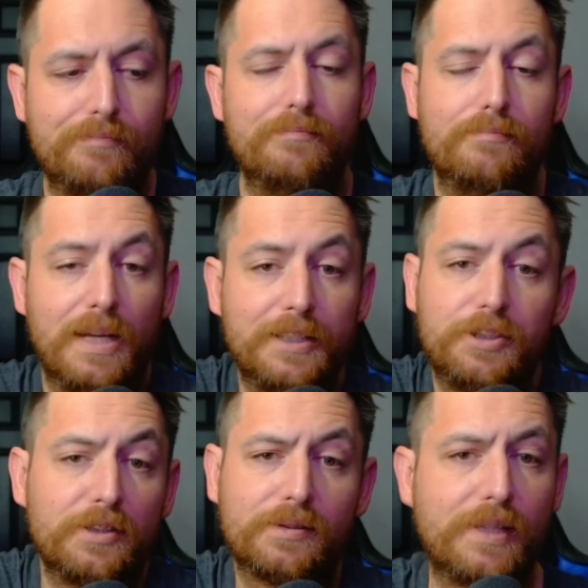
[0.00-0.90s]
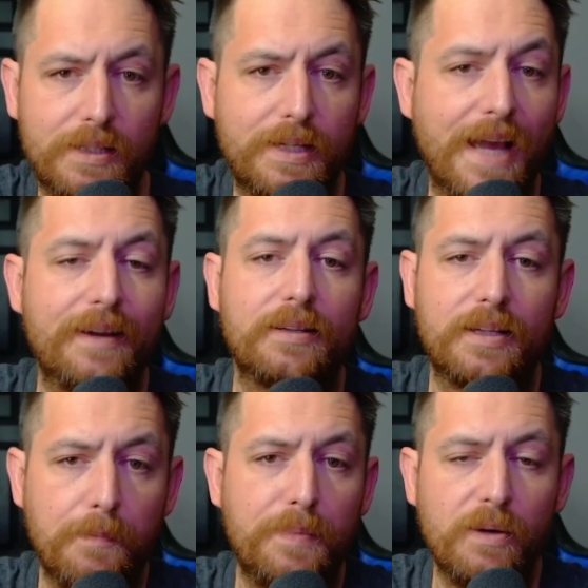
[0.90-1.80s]
Meta just can't
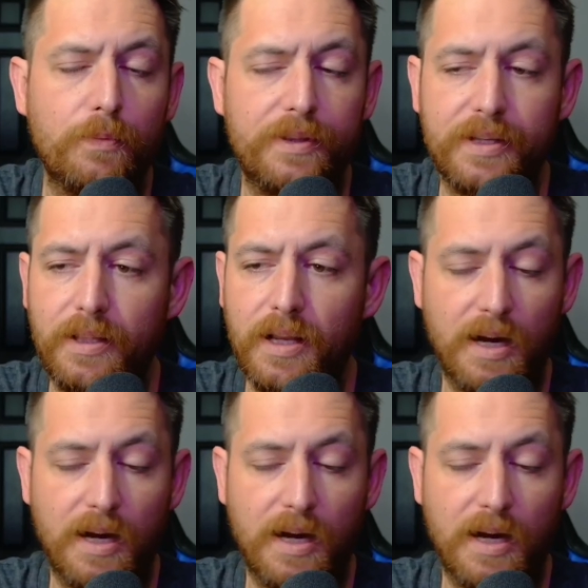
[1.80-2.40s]
compete with it.